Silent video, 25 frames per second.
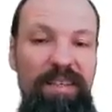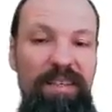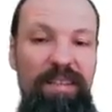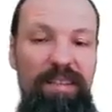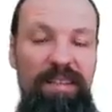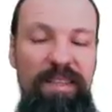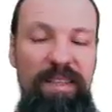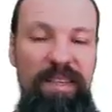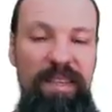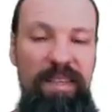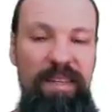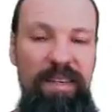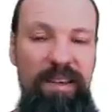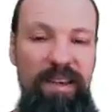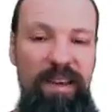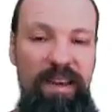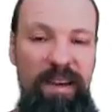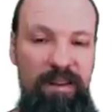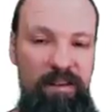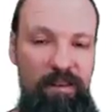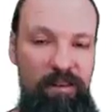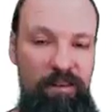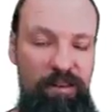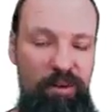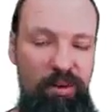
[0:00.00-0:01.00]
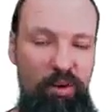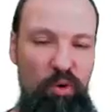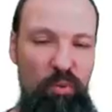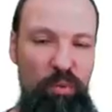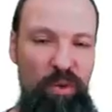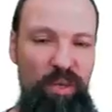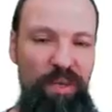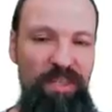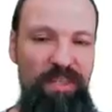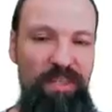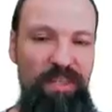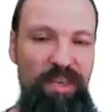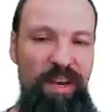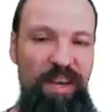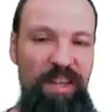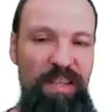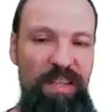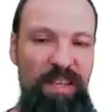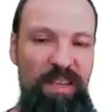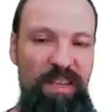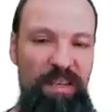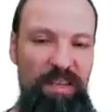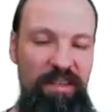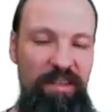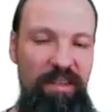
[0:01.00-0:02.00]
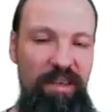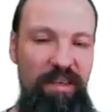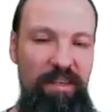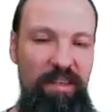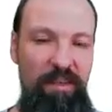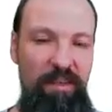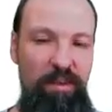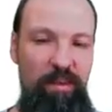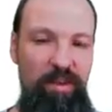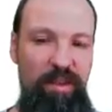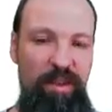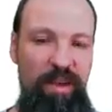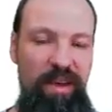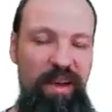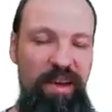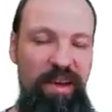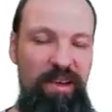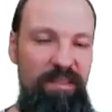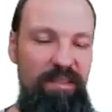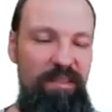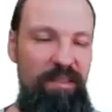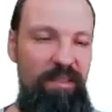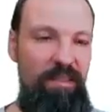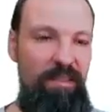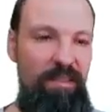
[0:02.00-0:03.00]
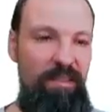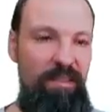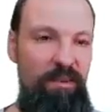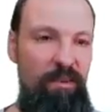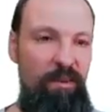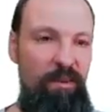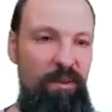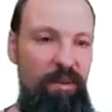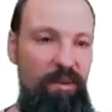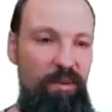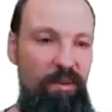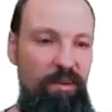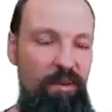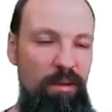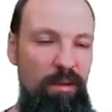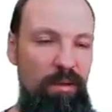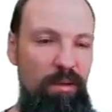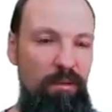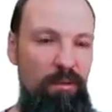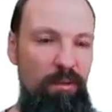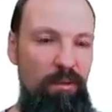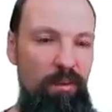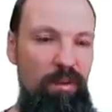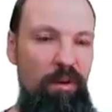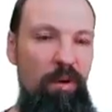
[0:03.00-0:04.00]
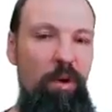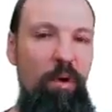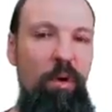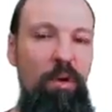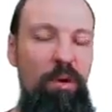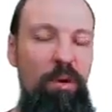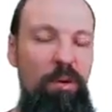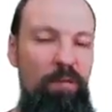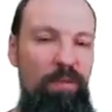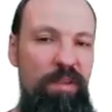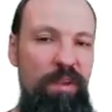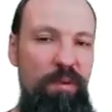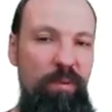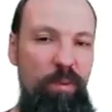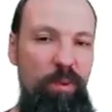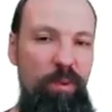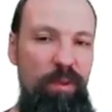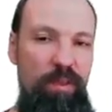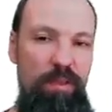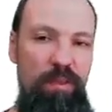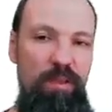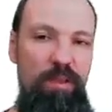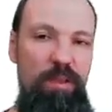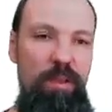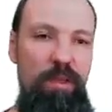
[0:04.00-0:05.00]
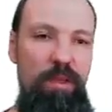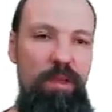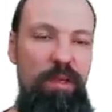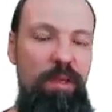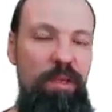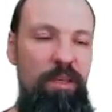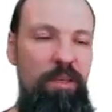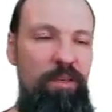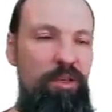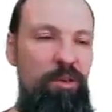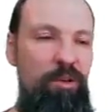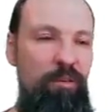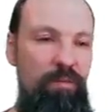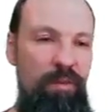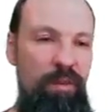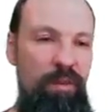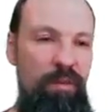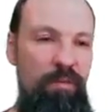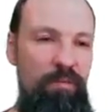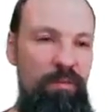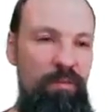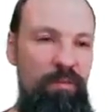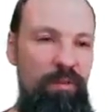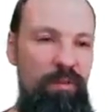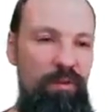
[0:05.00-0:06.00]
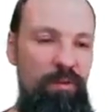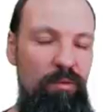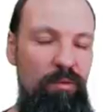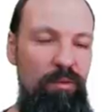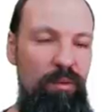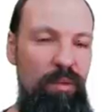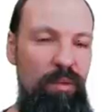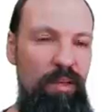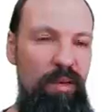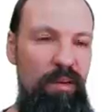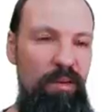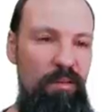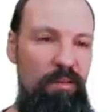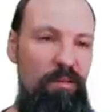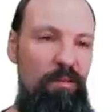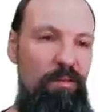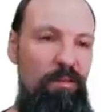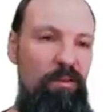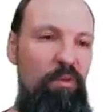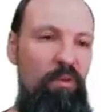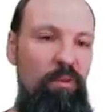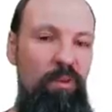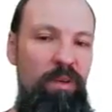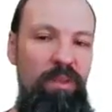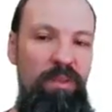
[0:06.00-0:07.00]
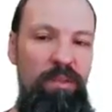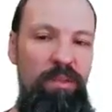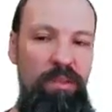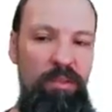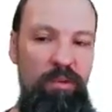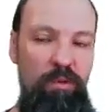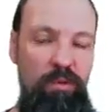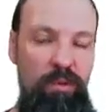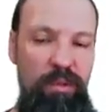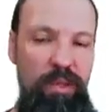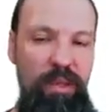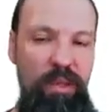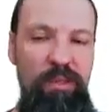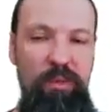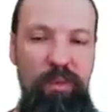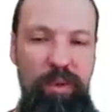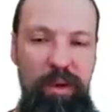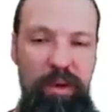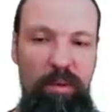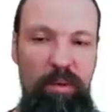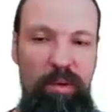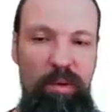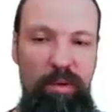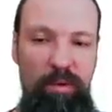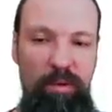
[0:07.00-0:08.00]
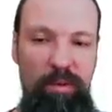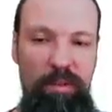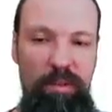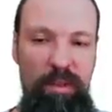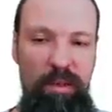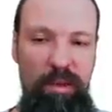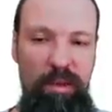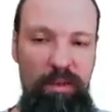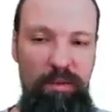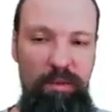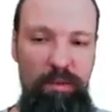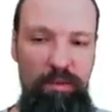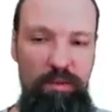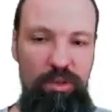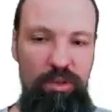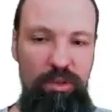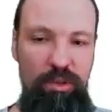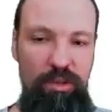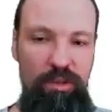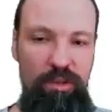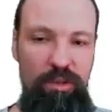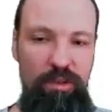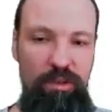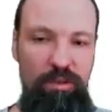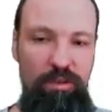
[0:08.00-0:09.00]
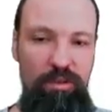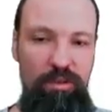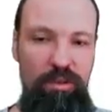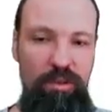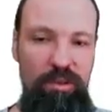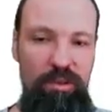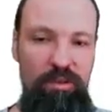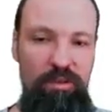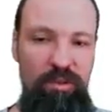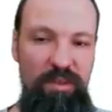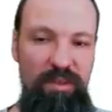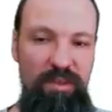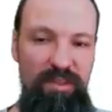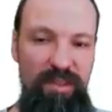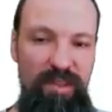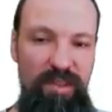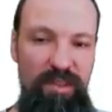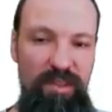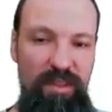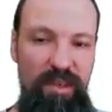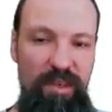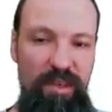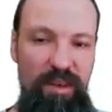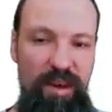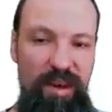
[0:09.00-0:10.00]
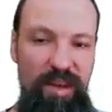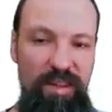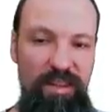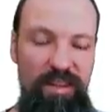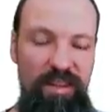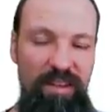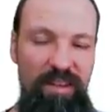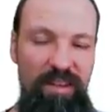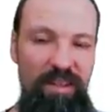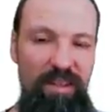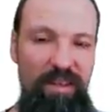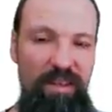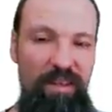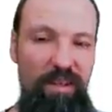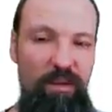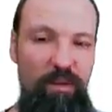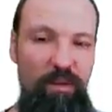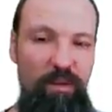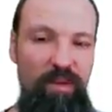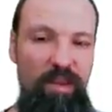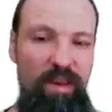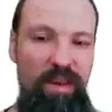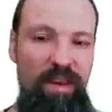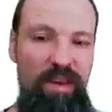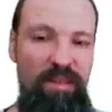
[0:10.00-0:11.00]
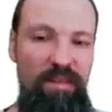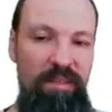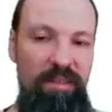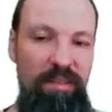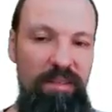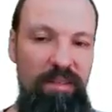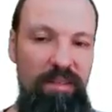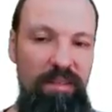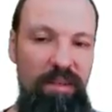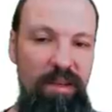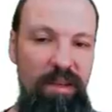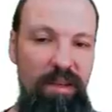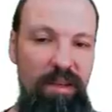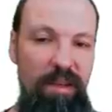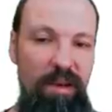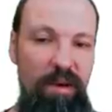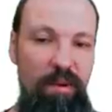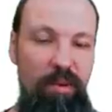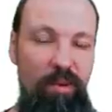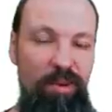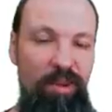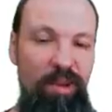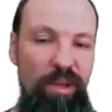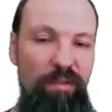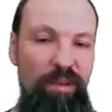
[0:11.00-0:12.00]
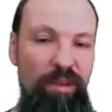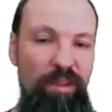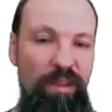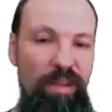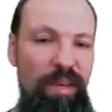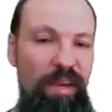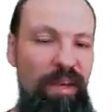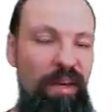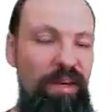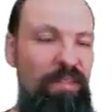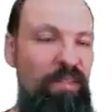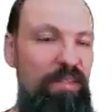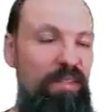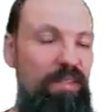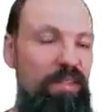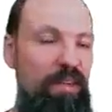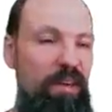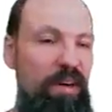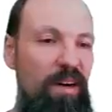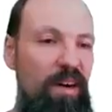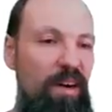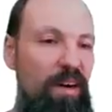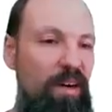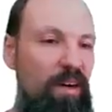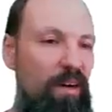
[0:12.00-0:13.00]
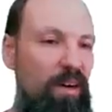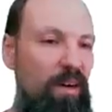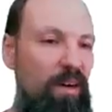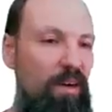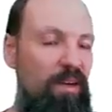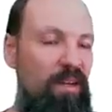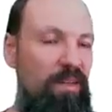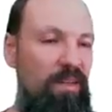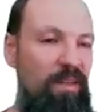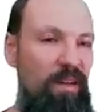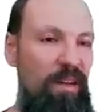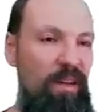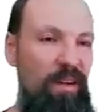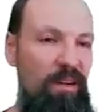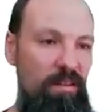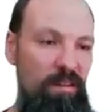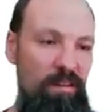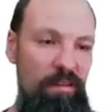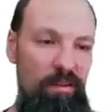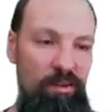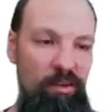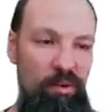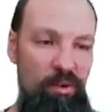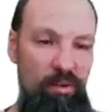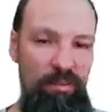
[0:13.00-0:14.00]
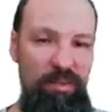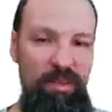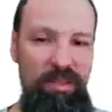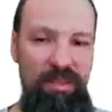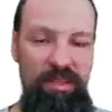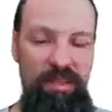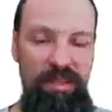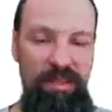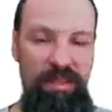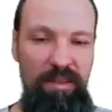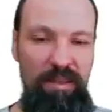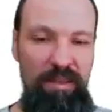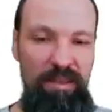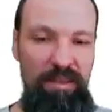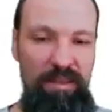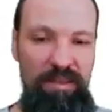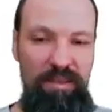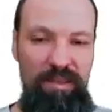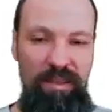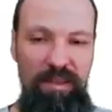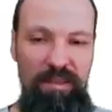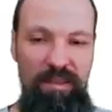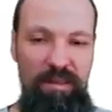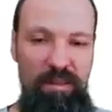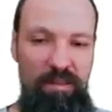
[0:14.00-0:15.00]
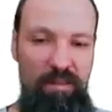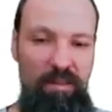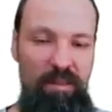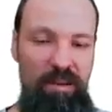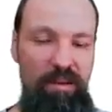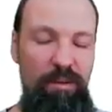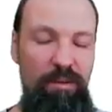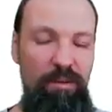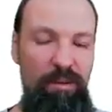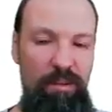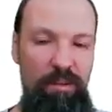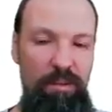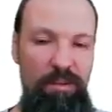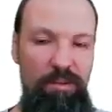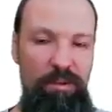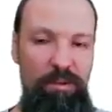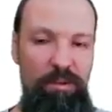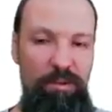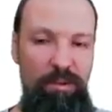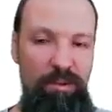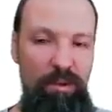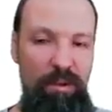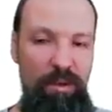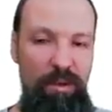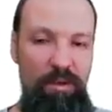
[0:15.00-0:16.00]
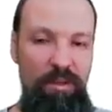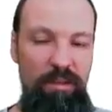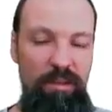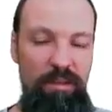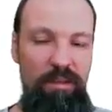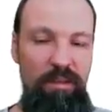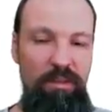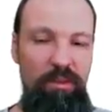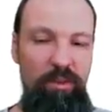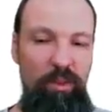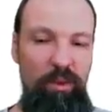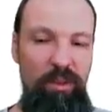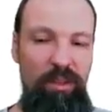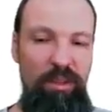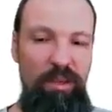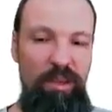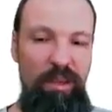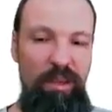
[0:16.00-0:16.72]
the error term is uncorrelated with axis, with all of them, with each of them. So the error term is exogenous. That's why we call it exogenous. Exogenous means that, yeah, uncorrelated with axis. Whatever the axes are, the error term still is centered around 0. This is what